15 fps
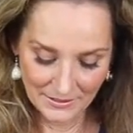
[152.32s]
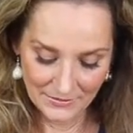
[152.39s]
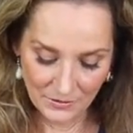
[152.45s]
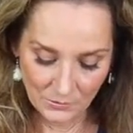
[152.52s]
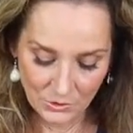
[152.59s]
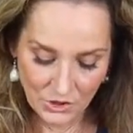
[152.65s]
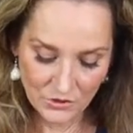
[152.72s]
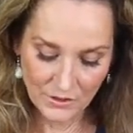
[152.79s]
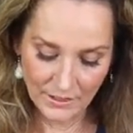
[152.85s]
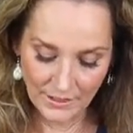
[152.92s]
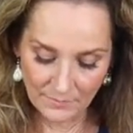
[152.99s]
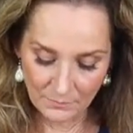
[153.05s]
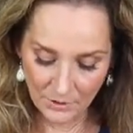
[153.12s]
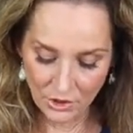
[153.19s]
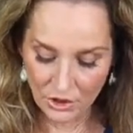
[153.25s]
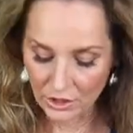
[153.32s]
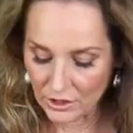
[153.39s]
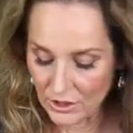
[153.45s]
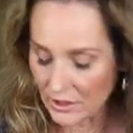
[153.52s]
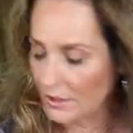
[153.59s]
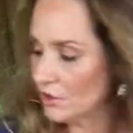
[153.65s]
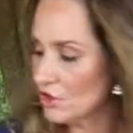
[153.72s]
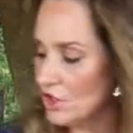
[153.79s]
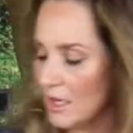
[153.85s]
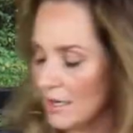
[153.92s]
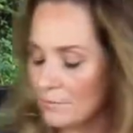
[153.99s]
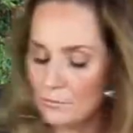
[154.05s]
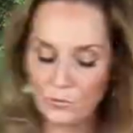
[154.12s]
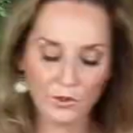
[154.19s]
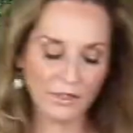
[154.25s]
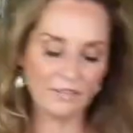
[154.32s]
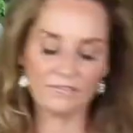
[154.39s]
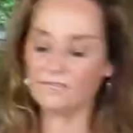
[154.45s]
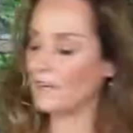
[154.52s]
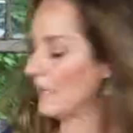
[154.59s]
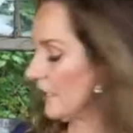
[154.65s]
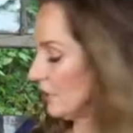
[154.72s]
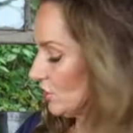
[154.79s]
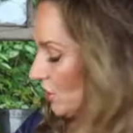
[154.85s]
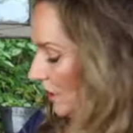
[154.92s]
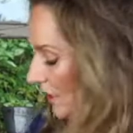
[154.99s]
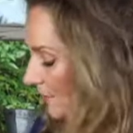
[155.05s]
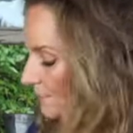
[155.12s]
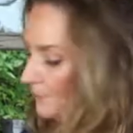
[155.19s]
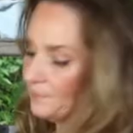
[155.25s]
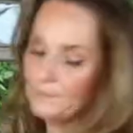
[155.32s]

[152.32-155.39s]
So I'm just going to give them a good chop, really fine chop.